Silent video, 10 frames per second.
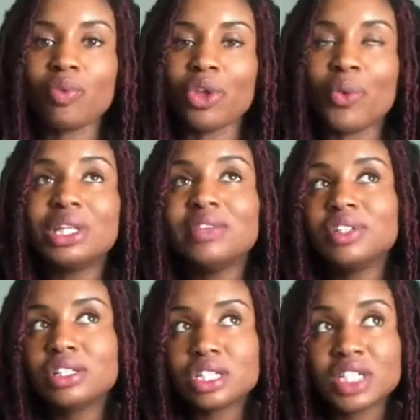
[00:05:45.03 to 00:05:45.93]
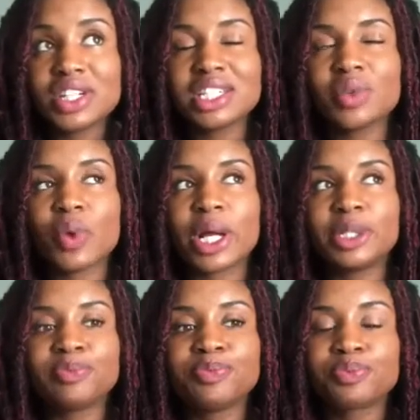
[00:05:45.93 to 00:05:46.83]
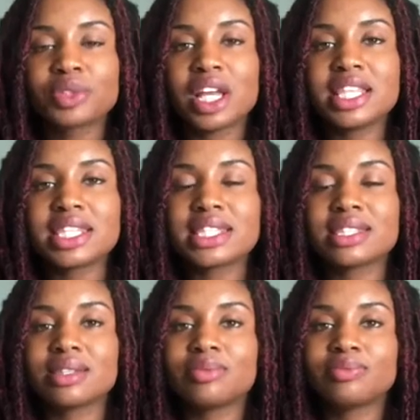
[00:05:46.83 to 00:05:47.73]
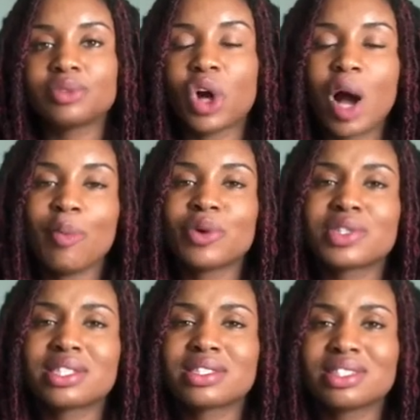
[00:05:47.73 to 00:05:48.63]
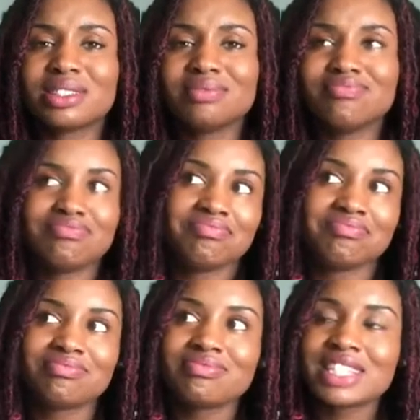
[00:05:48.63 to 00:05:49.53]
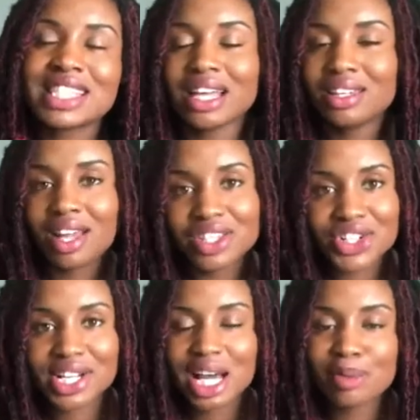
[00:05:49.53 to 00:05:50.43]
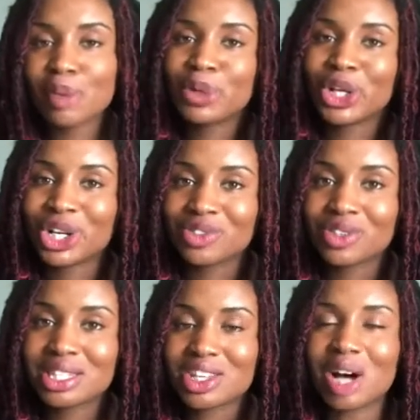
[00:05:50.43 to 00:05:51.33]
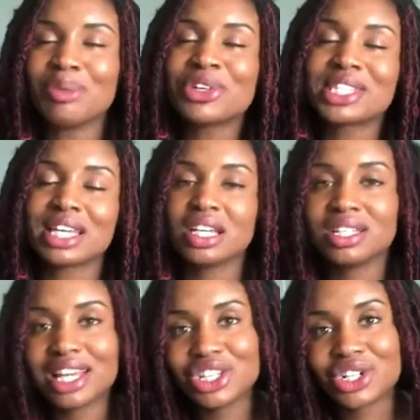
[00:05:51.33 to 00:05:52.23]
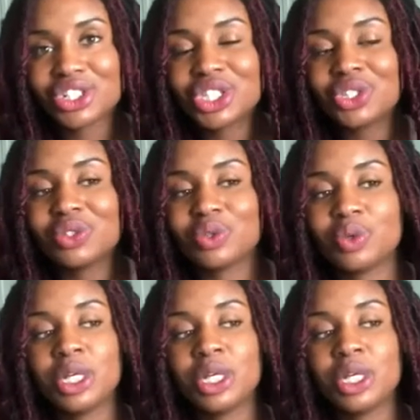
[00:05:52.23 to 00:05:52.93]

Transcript: We live in a generation where it's almost second nature to cut people off. It's almost second nature to